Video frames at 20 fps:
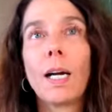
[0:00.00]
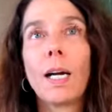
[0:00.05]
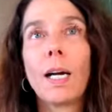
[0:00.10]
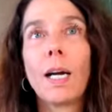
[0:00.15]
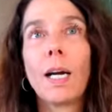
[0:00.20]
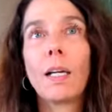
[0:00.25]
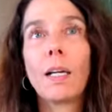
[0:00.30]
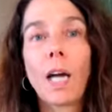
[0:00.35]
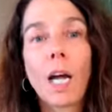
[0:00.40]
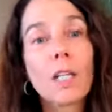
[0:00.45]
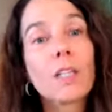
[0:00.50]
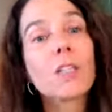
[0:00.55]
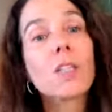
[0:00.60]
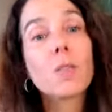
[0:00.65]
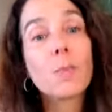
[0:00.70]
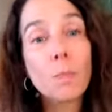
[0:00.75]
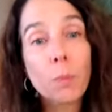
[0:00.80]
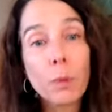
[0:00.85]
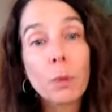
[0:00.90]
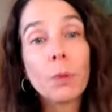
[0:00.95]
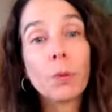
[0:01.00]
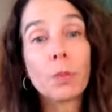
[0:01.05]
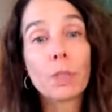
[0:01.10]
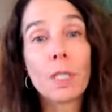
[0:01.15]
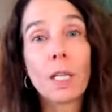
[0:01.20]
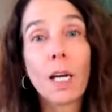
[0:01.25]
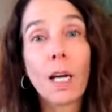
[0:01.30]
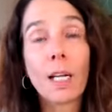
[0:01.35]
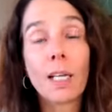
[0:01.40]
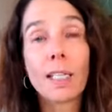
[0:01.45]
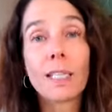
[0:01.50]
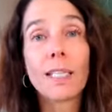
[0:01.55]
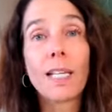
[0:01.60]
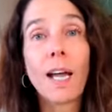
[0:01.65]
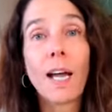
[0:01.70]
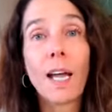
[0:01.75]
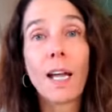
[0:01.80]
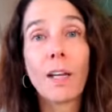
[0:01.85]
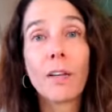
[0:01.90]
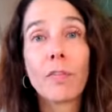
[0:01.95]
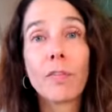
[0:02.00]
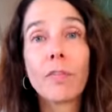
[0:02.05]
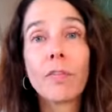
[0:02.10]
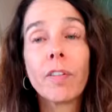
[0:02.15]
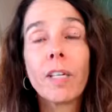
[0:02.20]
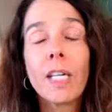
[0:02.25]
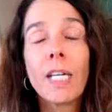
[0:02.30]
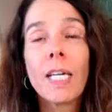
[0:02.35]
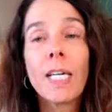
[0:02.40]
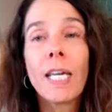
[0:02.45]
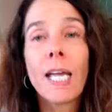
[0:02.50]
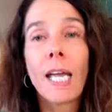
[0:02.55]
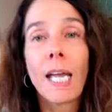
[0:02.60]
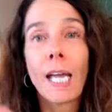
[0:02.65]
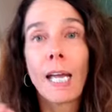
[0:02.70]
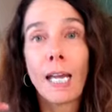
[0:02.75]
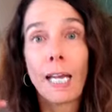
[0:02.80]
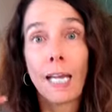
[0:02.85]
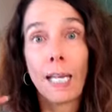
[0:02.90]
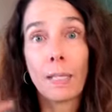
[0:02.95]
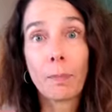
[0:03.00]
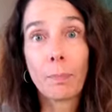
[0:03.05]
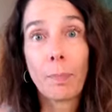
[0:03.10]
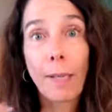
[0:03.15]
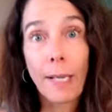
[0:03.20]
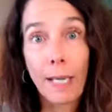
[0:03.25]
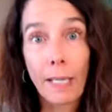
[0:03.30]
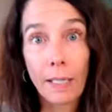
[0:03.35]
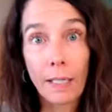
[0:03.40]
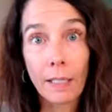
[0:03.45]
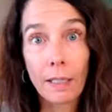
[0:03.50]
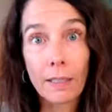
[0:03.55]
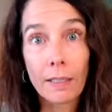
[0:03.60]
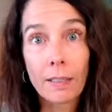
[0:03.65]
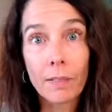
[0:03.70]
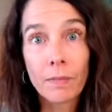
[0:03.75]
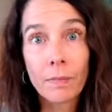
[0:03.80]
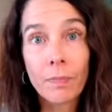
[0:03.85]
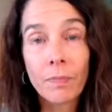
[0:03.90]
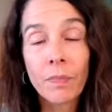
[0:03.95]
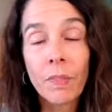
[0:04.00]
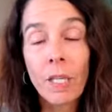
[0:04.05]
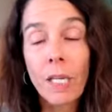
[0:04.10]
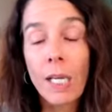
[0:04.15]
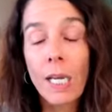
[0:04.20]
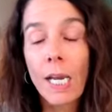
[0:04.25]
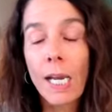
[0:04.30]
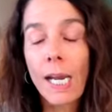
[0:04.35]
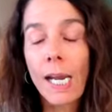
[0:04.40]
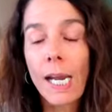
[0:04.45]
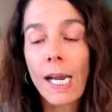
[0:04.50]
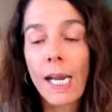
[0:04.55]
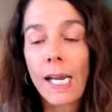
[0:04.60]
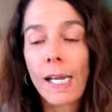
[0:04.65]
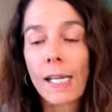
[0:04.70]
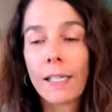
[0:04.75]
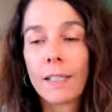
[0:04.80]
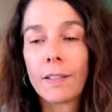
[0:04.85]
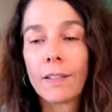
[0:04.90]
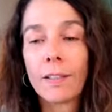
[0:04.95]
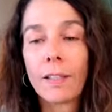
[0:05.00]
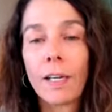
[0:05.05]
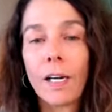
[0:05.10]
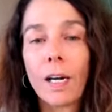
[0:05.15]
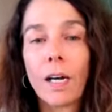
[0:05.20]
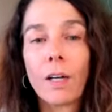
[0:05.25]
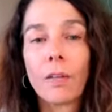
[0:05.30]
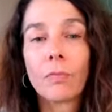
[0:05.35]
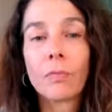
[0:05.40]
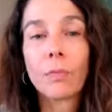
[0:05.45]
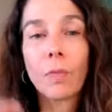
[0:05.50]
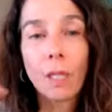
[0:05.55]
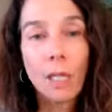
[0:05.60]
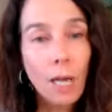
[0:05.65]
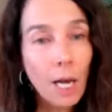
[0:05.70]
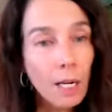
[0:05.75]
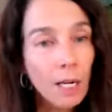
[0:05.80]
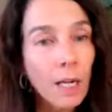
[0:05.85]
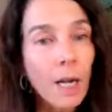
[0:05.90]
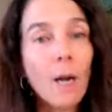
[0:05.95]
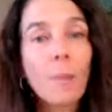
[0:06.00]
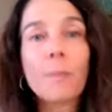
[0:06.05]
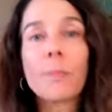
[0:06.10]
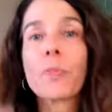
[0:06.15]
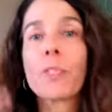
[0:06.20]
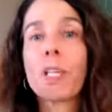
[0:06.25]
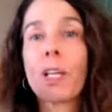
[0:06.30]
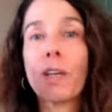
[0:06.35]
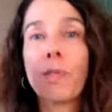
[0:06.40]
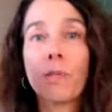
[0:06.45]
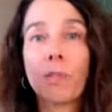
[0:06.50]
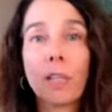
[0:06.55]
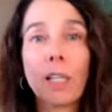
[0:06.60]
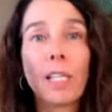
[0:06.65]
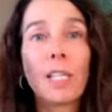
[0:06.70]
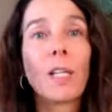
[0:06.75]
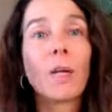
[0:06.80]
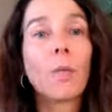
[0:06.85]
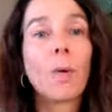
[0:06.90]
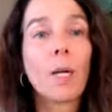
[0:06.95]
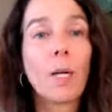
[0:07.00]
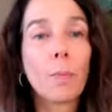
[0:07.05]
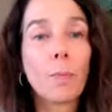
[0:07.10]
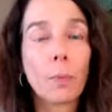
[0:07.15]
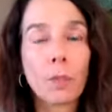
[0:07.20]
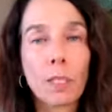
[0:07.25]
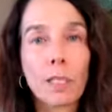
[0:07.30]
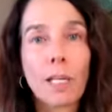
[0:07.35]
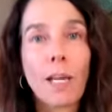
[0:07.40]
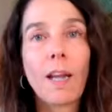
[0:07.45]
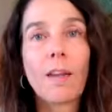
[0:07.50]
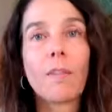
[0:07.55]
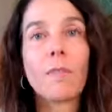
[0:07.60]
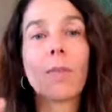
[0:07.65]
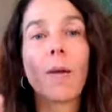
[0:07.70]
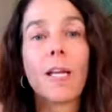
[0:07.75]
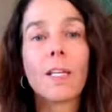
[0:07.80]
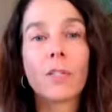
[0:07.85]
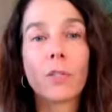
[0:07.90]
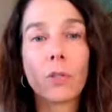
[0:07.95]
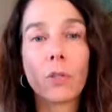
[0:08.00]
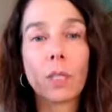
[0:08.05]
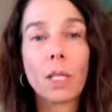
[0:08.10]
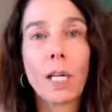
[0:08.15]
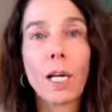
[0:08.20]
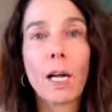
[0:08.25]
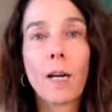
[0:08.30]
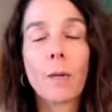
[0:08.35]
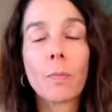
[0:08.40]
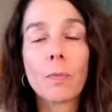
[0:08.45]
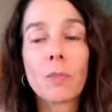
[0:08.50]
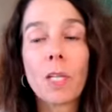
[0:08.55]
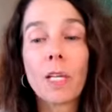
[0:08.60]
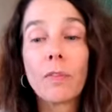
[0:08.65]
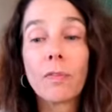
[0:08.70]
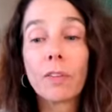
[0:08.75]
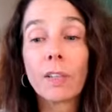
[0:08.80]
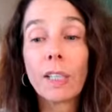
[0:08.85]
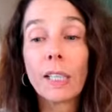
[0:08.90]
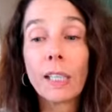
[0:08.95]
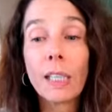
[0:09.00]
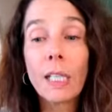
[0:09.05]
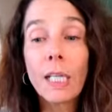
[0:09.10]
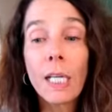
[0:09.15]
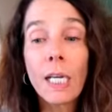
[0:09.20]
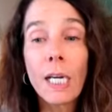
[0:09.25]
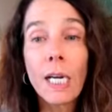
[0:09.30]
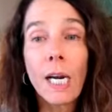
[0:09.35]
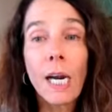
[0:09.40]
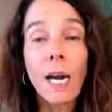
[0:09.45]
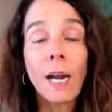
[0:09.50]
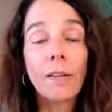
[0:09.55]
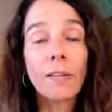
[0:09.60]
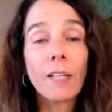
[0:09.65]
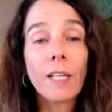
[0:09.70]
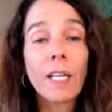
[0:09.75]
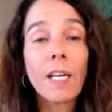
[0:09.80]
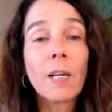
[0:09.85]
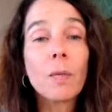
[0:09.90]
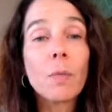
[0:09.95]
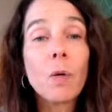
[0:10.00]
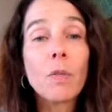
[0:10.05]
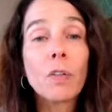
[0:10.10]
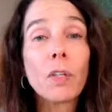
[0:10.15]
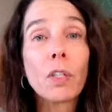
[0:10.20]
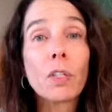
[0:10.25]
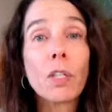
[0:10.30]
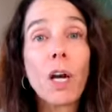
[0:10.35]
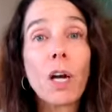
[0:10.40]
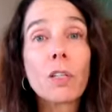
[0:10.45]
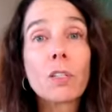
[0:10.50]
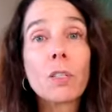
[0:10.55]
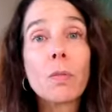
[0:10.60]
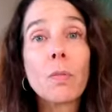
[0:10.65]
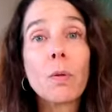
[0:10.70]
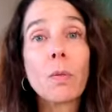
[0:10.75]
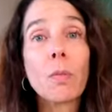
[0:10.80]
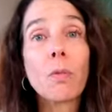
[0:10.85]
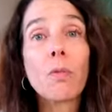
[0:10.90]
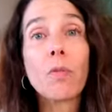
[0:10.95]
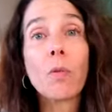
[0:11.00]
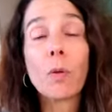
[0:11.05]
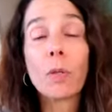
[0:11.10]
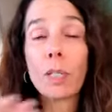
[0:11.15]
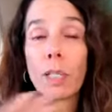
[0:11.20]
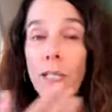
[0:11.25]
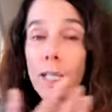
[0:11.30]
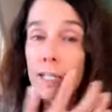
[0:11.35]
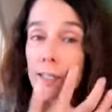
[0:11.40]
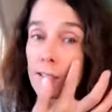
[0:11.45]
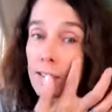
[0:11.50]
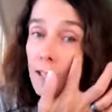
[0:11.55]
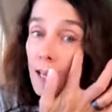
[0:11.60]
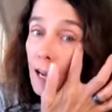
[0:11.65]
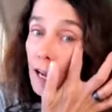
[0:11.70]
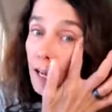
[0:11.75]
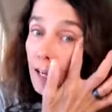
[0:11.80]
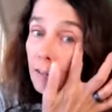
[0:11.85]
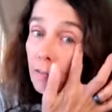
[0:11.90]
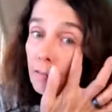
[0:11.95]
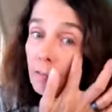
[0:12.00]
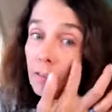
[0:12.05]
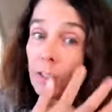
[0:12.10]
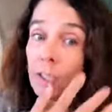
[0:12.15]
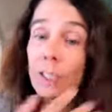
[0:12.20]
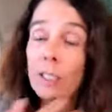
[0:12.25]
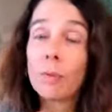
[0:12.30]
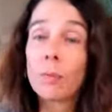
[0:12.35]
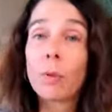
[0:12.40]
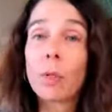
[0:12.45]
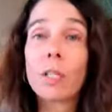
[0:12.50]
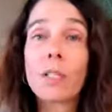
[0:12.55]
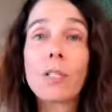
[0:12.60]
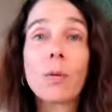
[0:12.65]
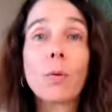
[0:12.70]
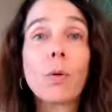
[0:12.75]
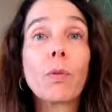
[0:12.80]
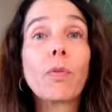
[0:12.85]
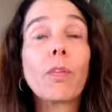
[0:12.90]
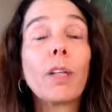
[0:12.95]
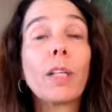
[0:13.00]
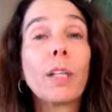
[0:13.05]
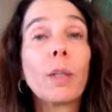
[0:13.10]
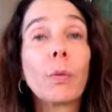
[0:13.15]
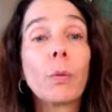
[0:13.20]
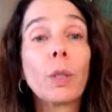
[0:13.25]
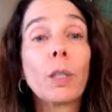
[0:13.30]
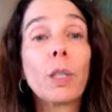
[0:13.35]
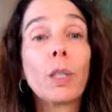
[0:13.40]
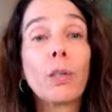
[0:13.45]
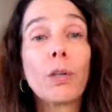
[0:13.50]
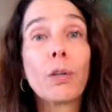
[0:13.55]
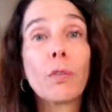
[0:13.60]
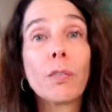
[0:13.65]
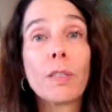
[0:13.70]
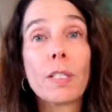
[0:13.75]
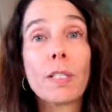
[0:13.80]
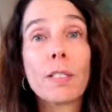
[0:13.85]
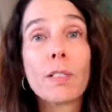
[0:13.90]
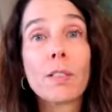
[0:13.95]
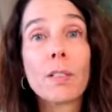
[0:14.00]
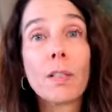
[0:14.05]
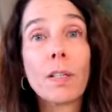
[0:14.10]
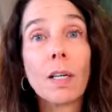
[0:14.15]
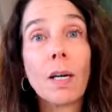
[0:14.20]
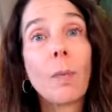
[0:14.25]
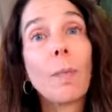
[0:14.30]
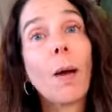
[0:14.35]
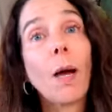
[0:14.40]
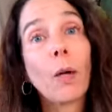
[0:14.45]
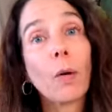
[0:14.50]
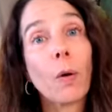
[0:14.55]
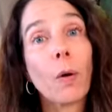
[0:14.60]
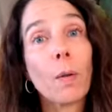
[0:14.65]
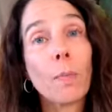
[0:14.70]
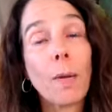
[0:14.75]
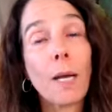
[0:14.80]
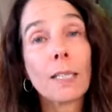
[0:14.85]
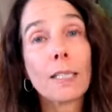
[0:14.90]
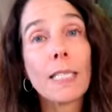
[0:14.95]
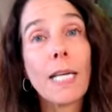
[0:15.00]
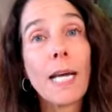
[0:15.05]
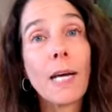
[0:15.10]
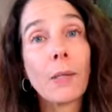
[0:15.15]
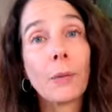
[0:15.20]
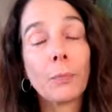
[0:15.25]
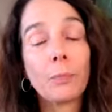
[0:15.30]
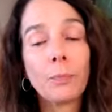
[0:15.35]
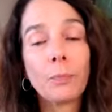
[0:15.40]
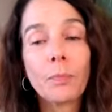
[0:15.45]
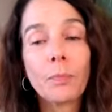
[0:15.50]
got spooked on a dive and panicked. And they got up safely. They went up with the dive master. They got up safely. And they came over to talk to me before the next dive because they were feeling really nervous about going back down.